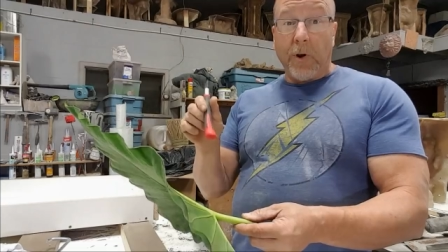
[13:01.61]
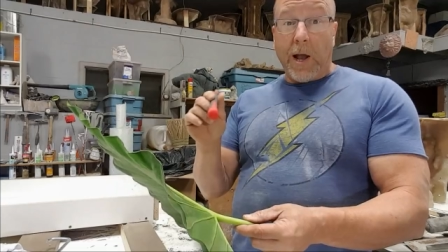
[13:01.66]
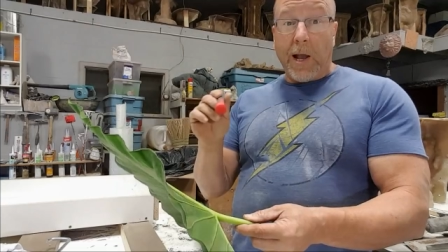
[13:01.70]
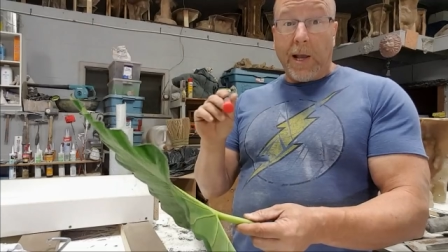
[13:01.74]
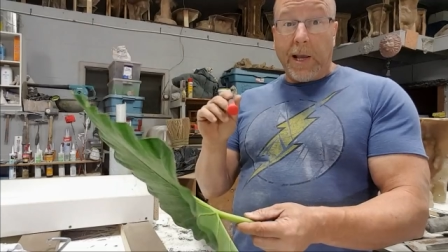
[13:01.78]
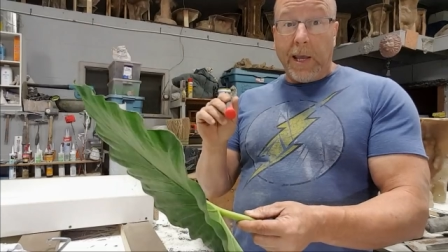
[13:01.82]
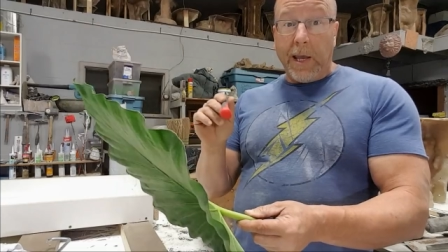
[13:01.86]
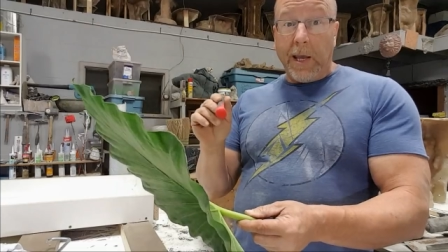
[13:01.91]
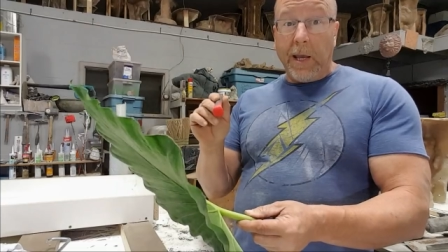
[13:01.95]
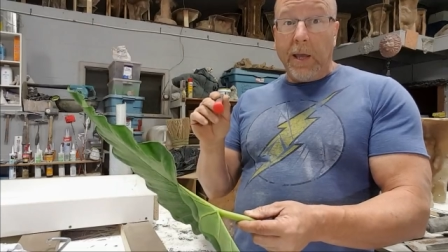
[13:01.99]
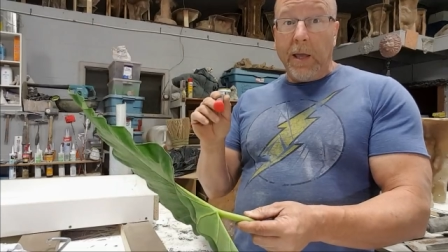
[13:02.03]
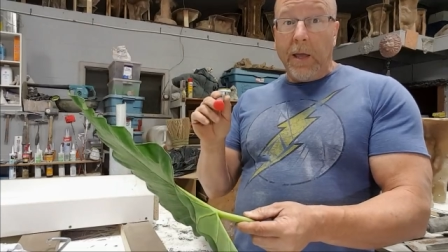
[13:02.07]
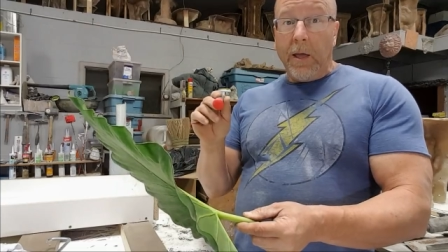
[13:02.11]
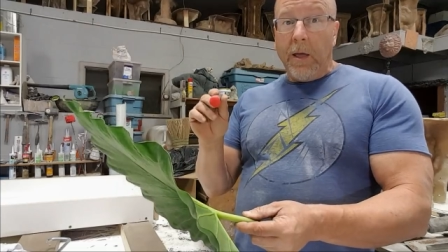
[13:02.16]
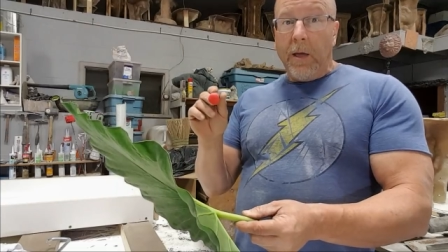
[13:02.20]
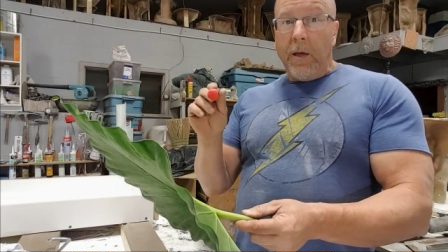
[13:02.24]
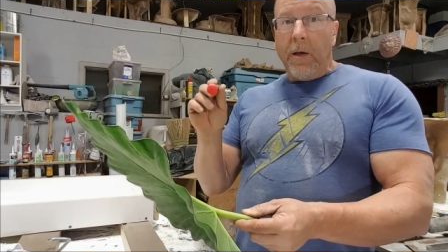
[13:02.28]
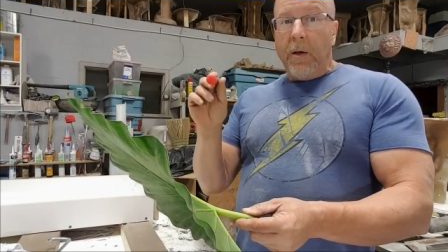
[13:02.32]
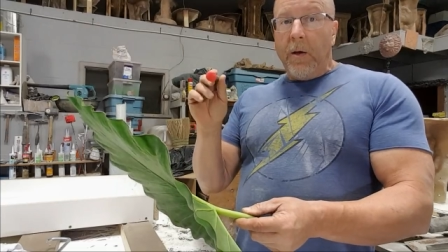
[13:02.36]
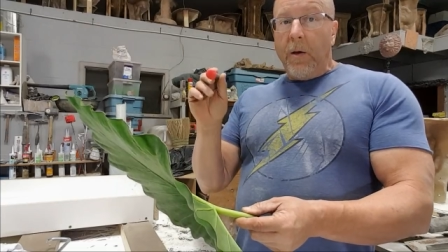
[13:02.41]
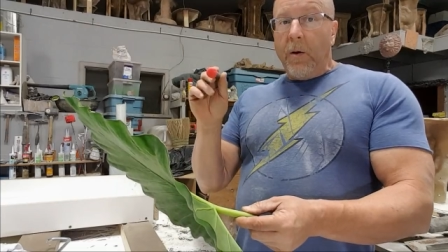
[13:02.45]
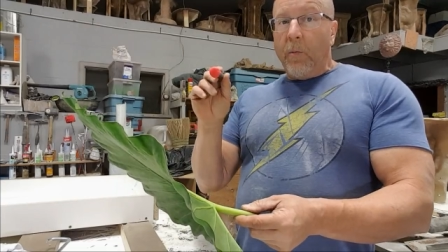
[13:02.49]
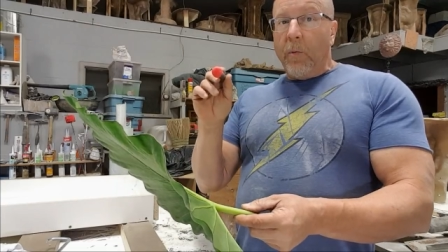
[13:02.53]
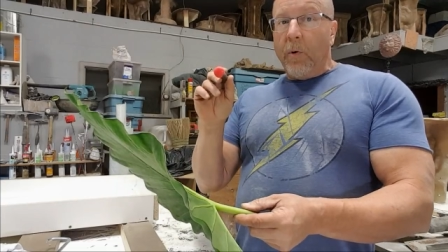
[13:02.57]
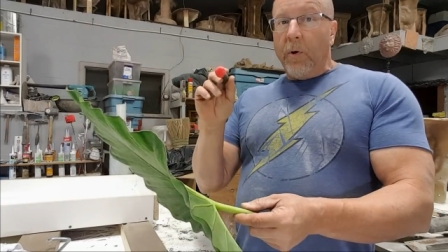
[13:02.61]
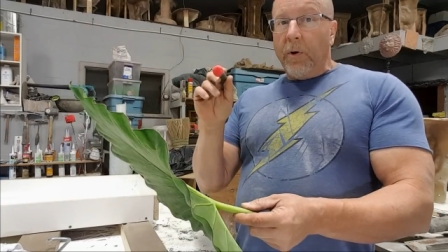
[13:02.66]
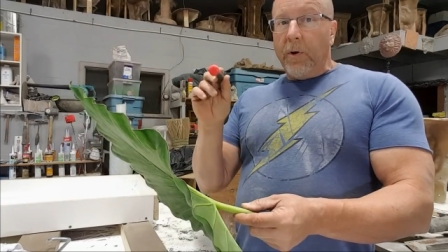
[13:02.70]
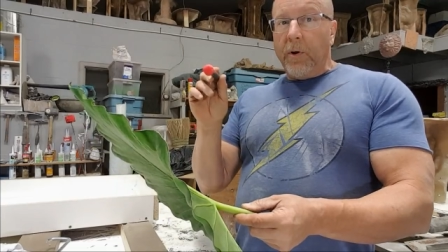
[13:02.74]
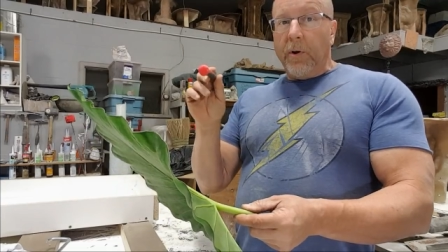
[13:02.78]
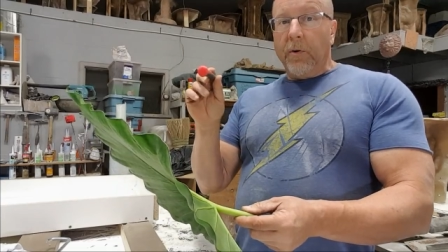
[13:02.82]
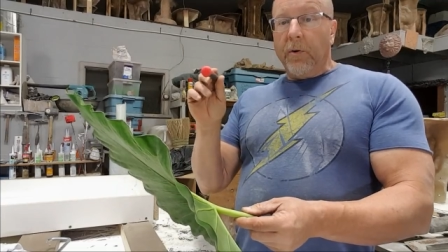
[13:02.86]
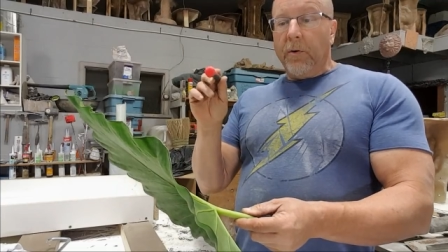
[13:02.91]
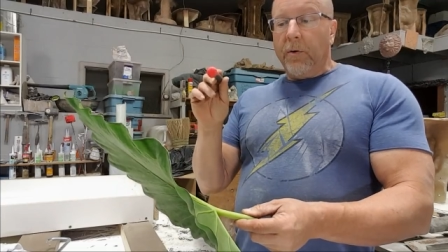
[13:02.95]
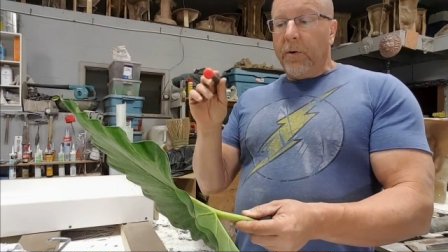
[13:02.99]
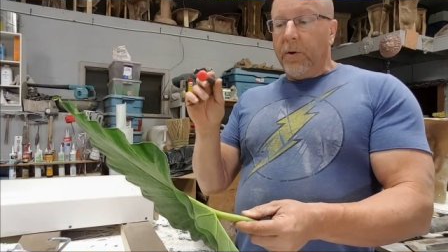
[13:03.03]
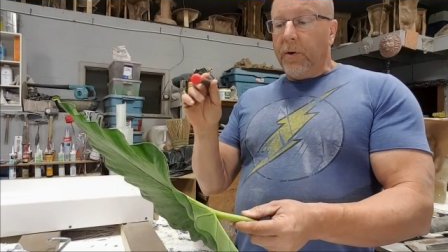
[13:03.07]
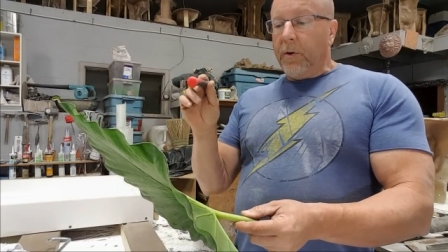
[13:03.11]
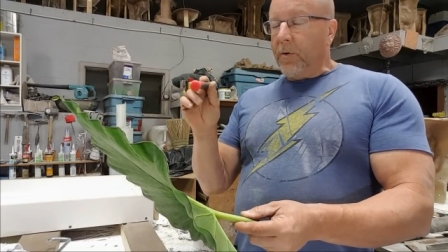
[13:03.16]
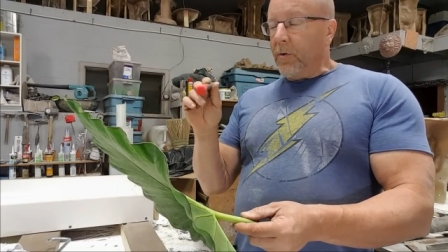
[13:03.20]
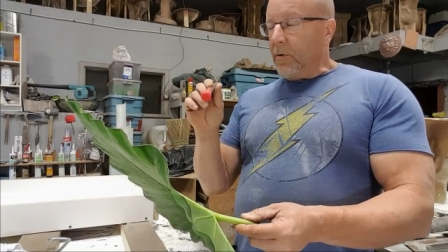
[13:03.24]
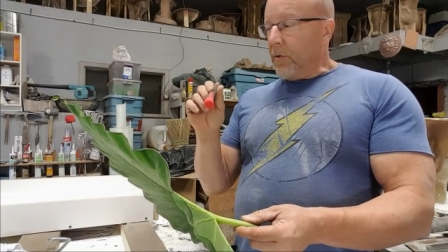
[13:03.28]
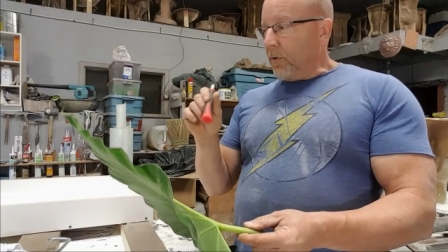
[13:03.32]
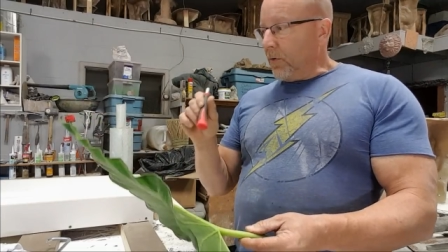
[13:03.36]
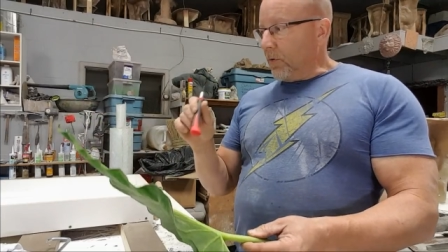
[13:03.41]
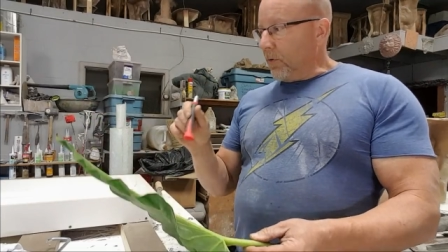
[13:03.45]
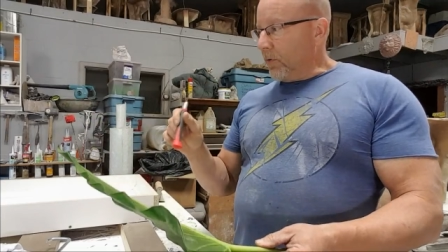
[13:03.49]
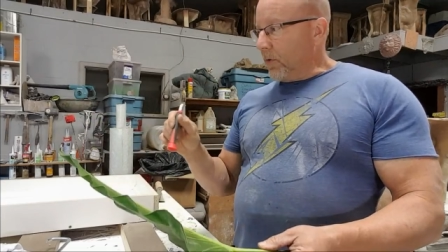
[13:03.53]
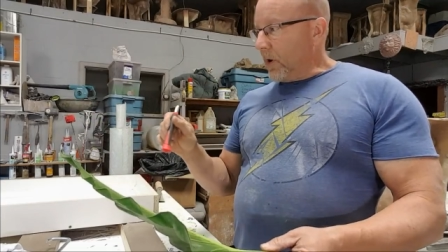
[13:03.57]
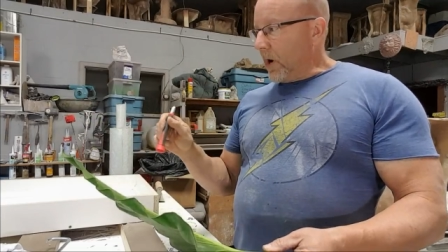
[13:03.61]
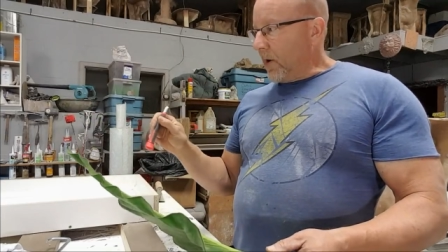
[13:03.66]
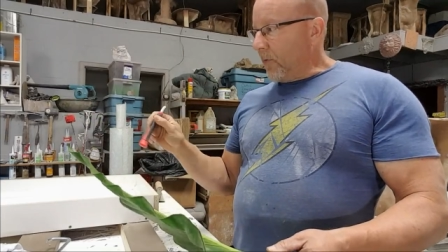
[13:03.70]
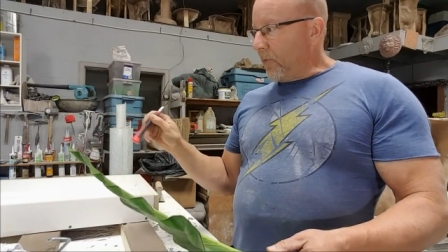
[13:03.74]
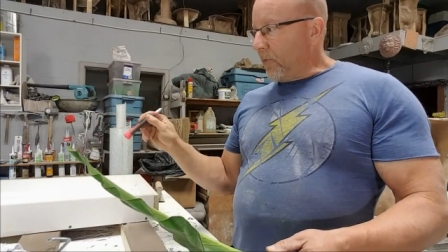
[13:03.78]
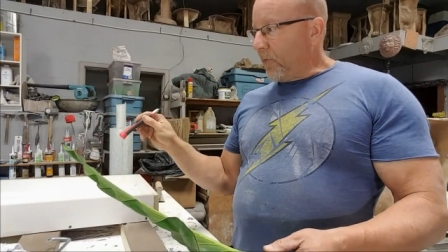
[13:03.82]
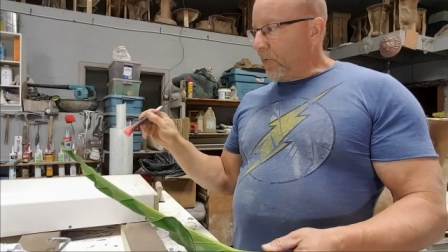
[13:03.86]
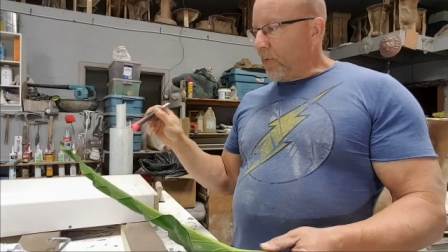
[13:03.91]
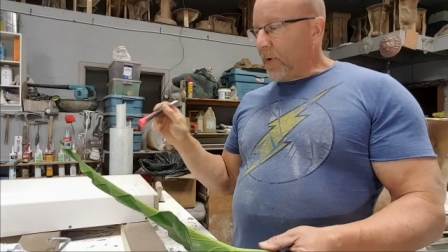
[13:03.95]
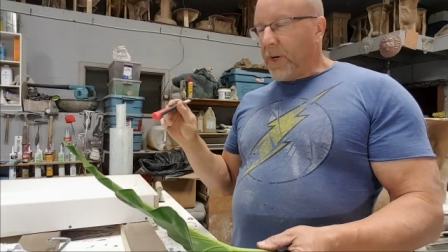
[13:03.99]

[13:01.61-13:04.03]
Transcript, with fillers: tracking, where your